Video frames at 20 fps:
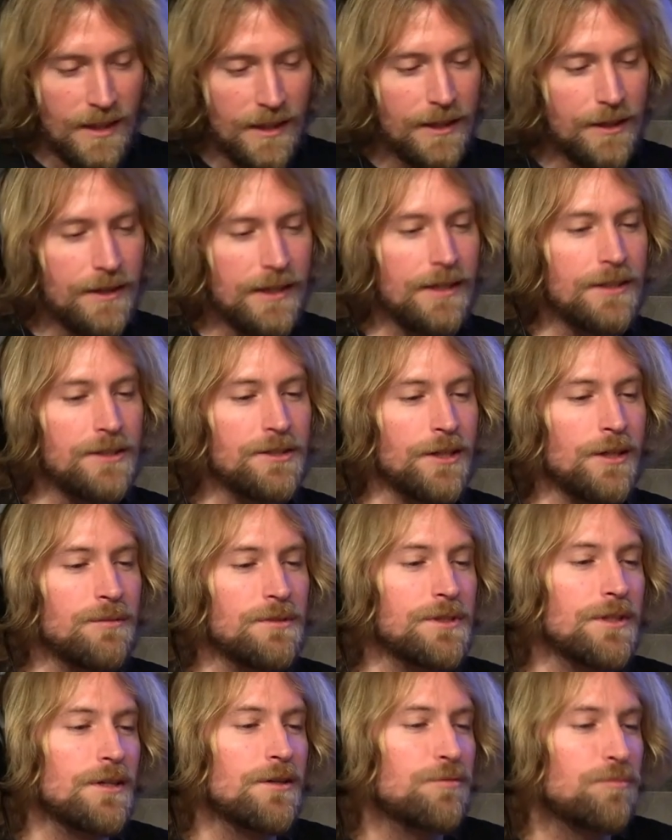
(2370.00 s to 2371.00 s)
in, in
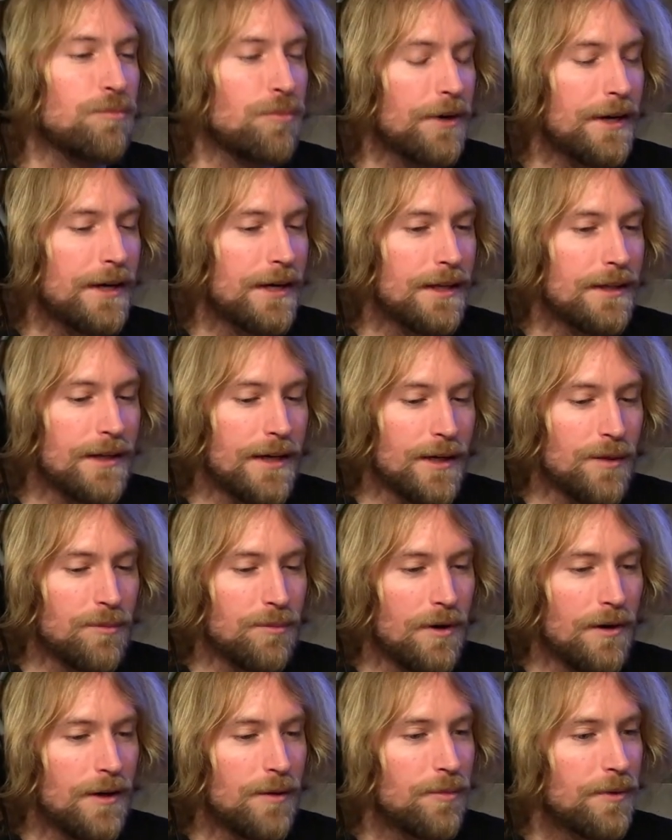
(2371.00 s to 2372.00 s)
terms of breaking that
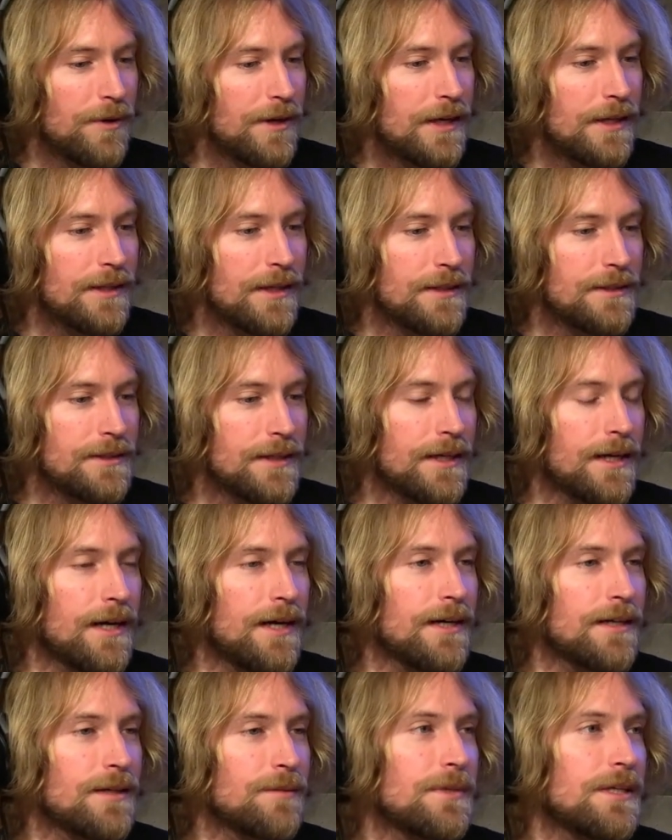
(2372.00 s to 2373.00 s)
apart, breaking that
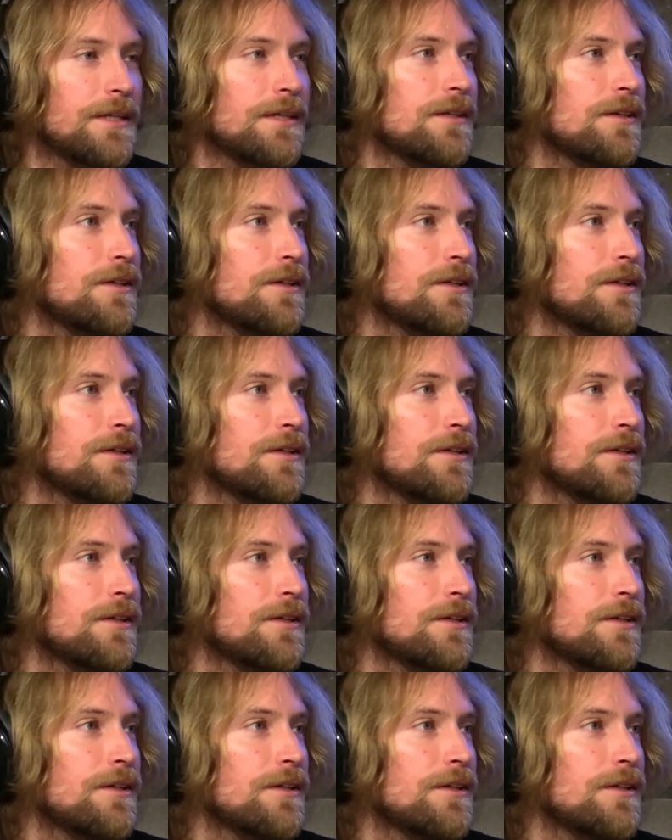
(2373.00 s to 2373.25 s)
dichotomy,